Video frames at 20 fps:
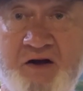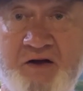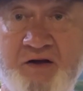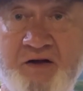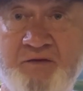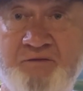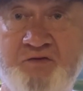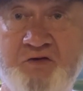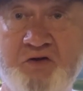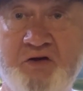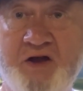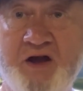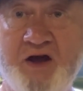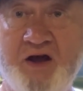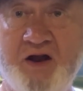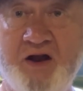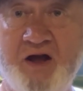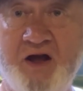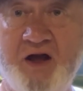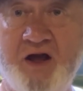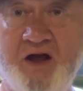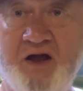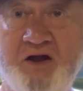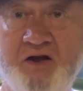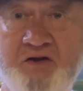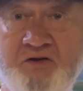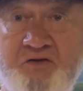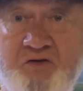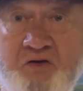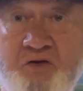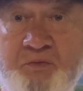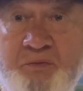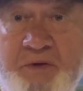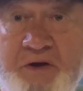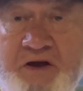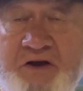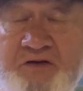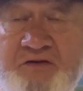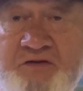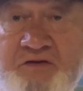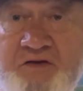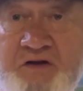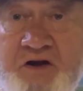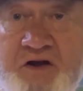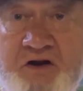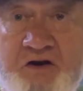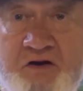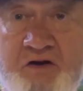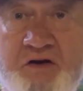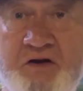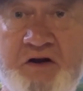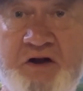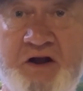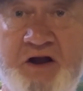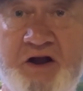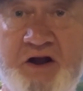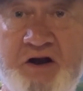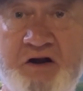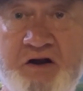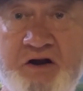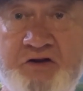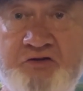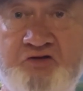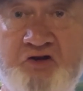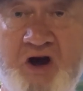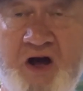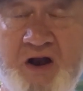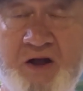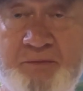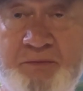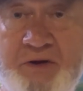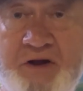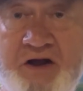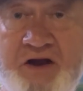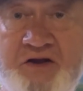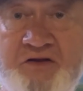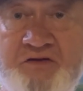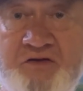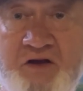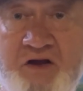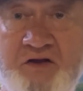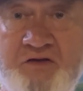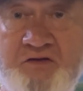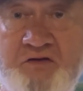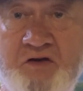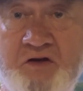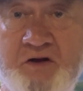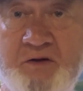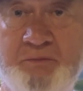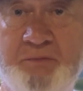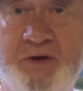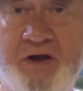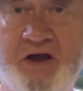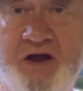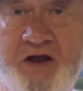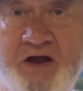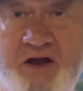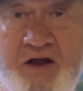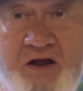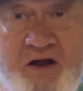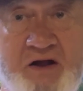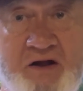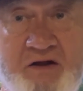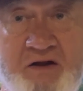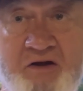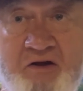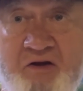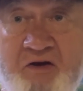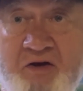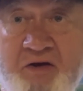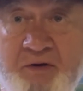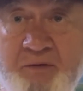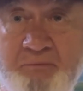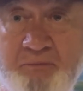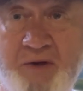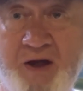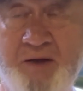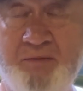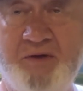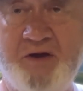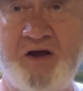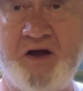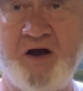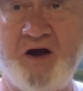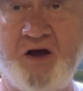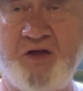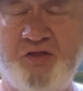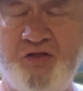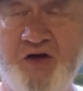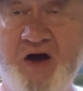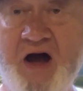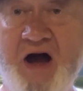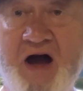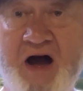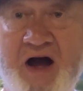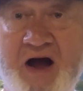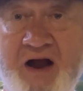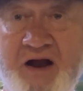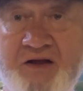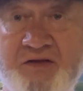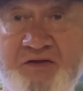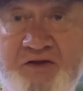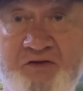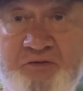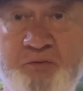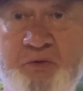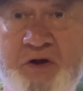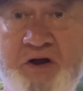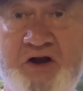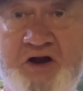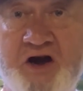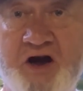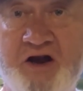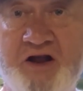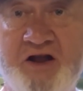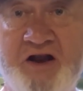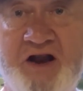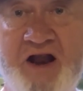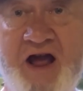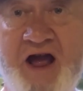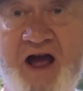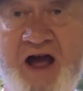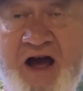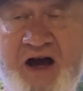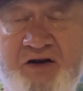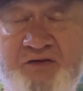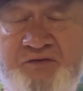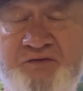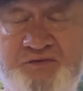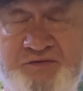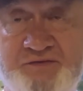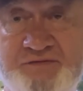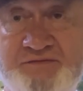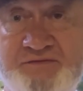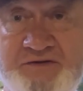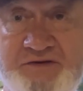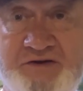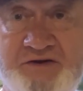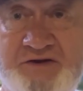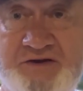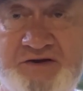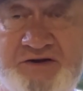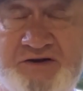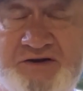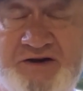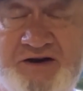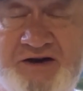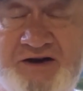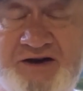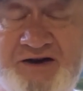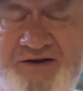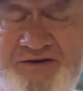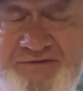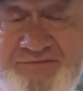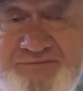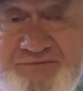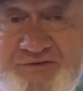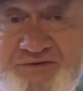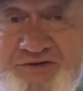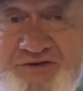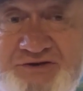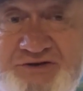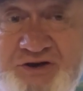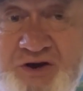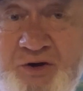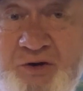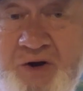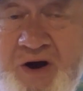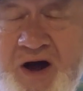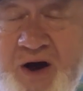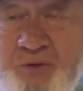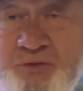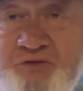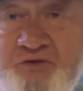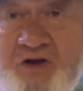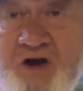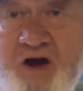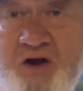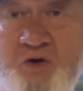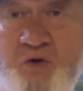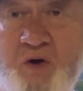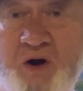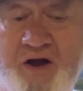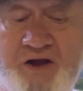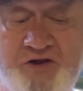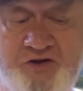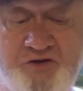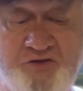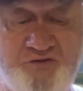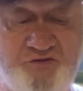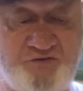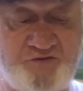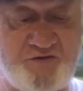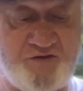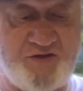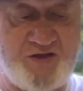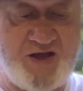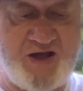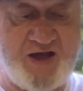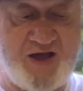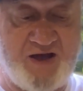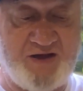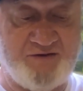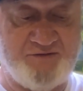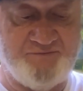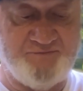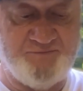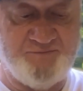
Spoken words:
If you get a two-piece dinner here at Jollibee's, it's going to be maybe a thigh that's been cut in half. So I was not quite used to that.